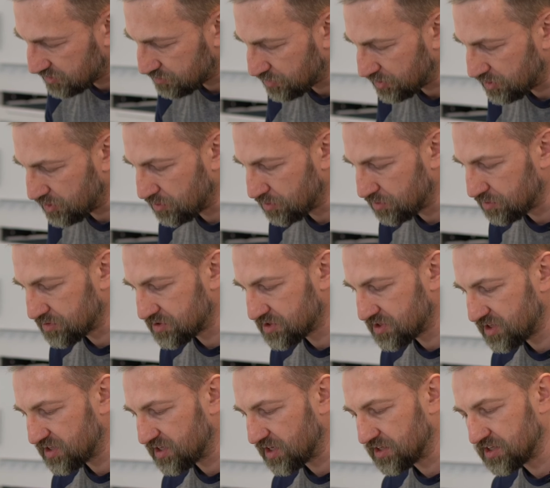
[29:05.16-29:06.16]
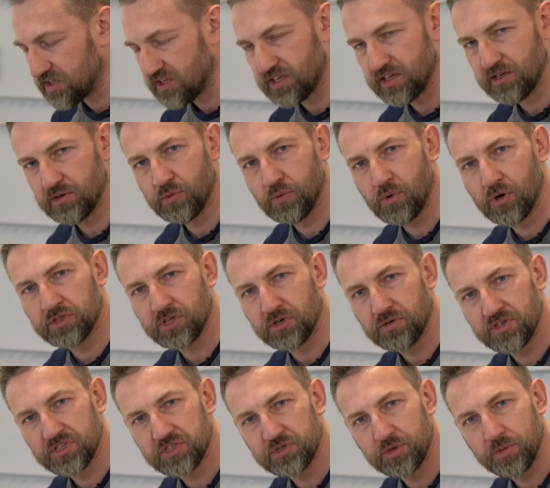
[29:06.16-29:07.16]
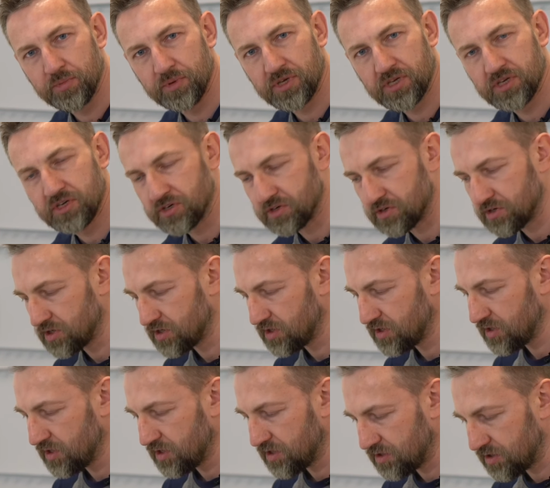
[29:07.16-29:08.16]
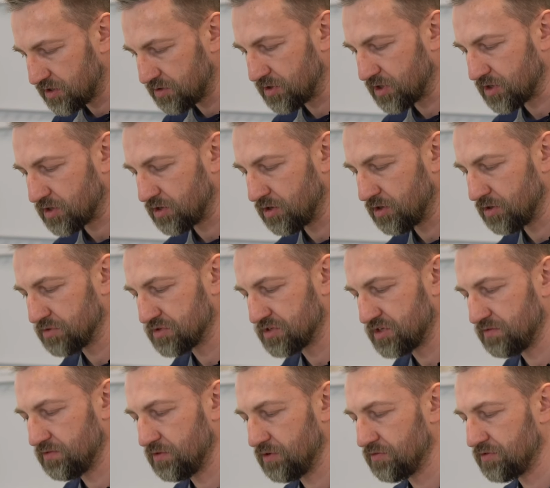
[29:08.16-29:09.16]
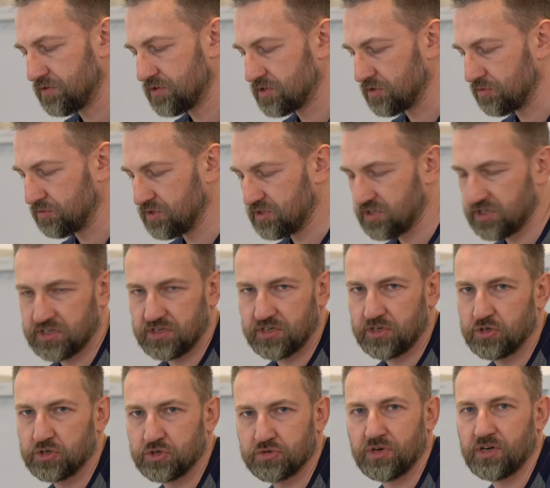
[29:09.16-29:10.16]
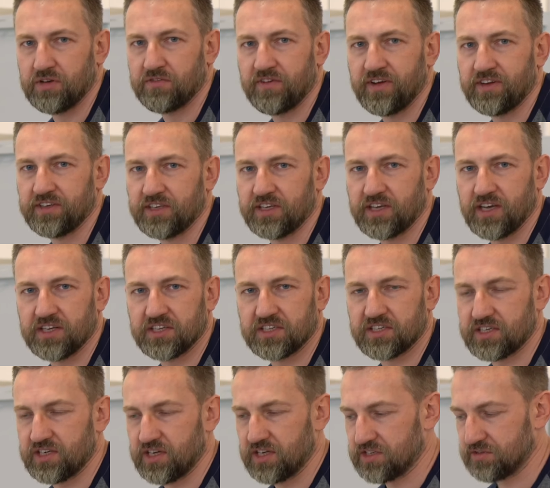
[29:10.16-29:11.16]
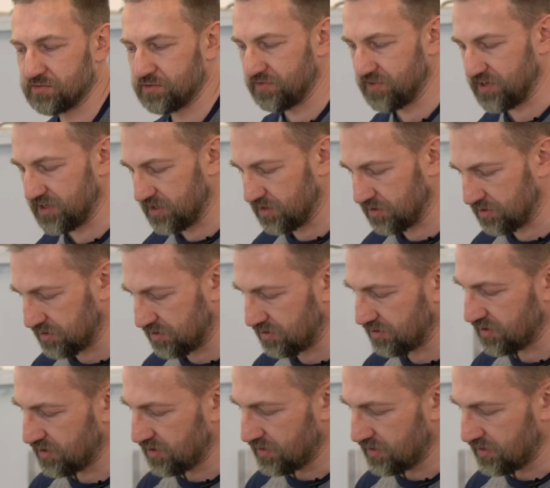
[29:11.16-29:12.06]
when you see that the water is dripping here, then you close the valve. So this is the usual venting as with any other